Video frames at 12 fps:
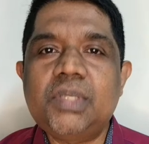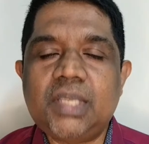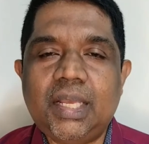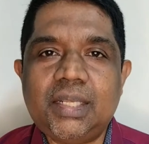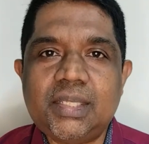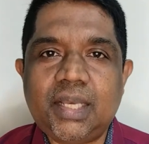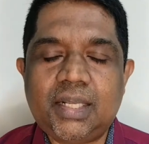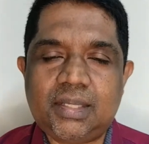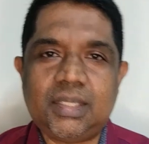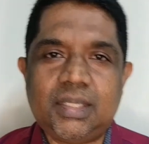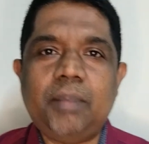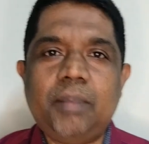sets, the
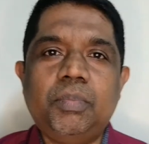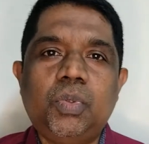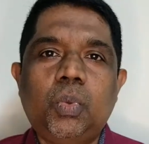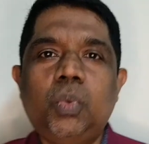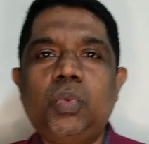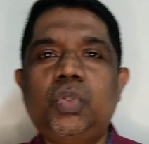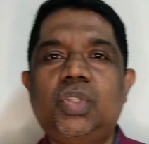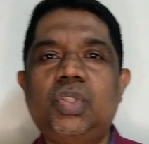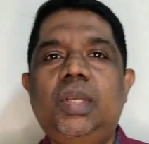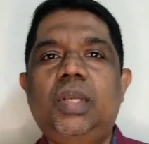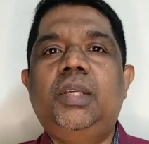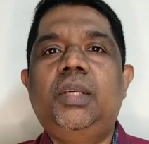same tools,
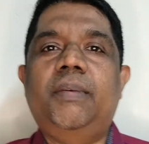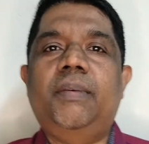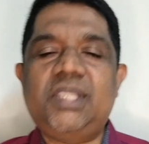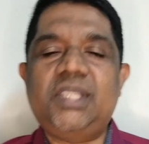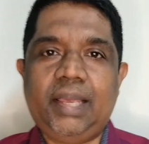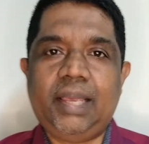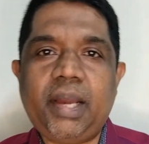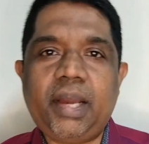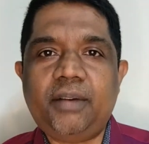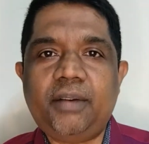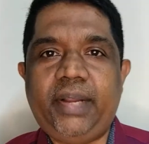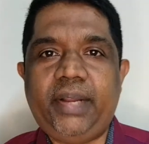you have the same kind
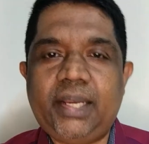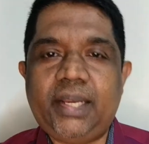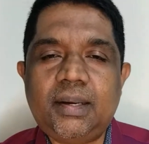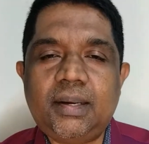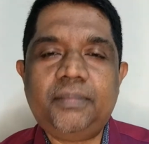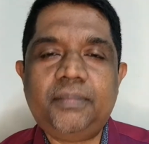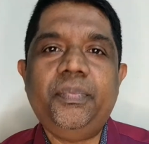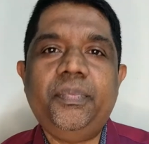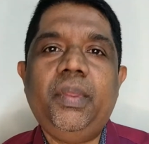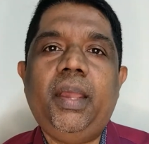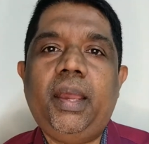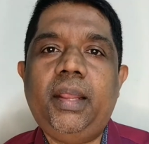of data,
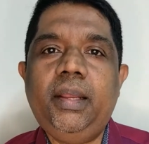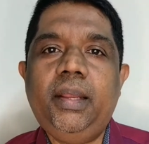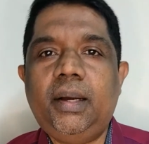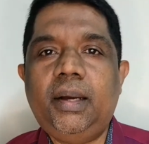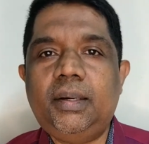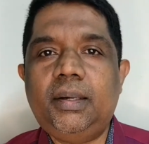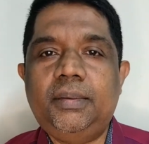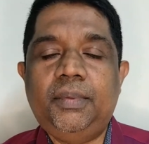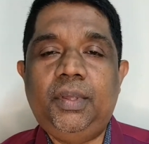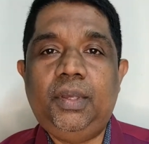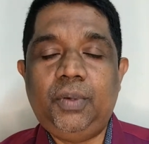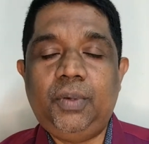and
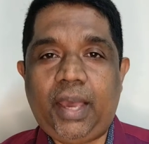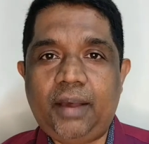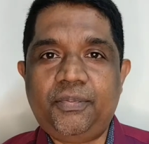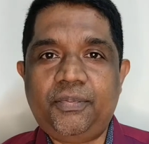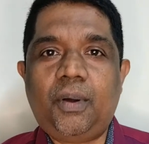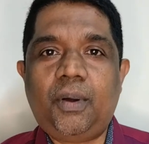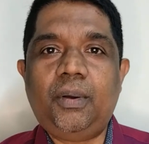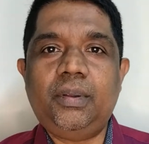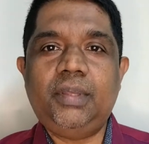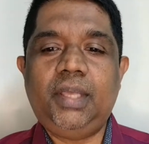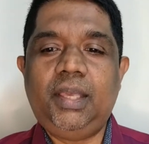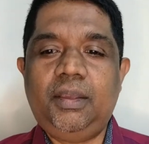you have all
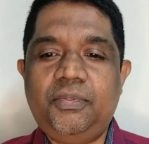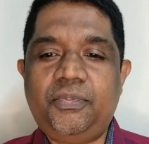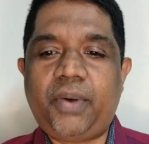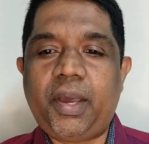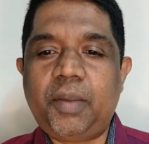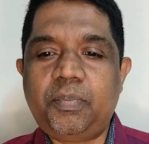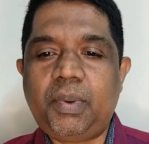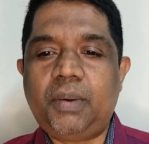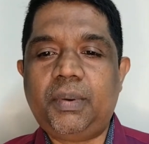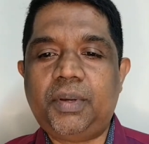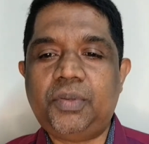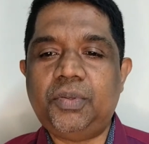the firepower
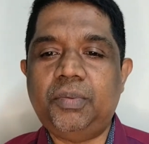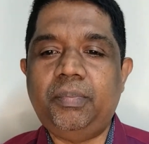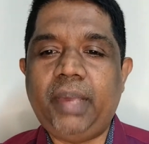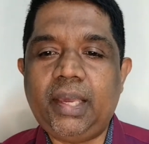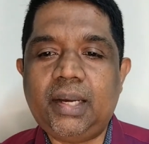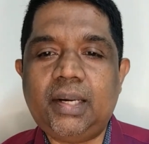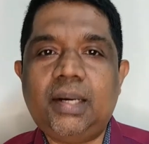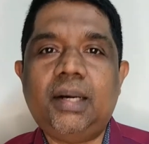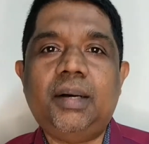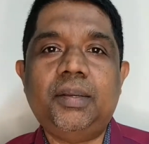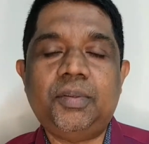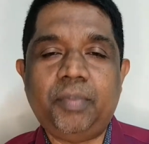to make
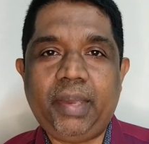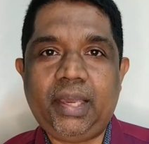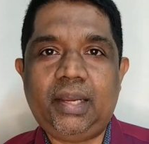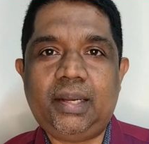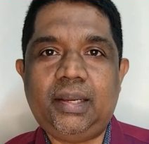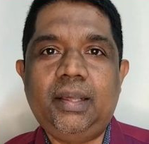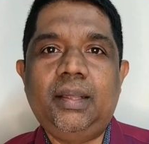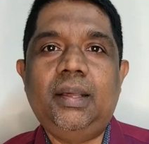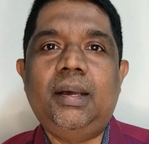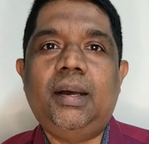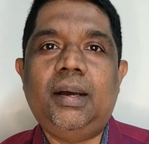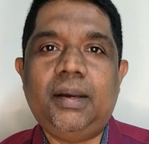it
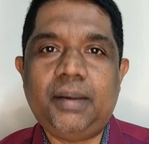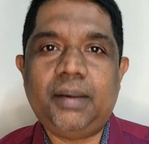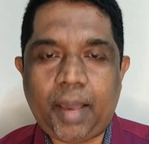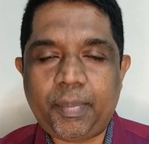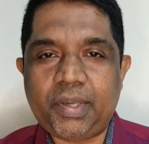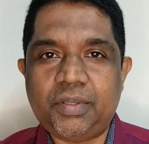happen.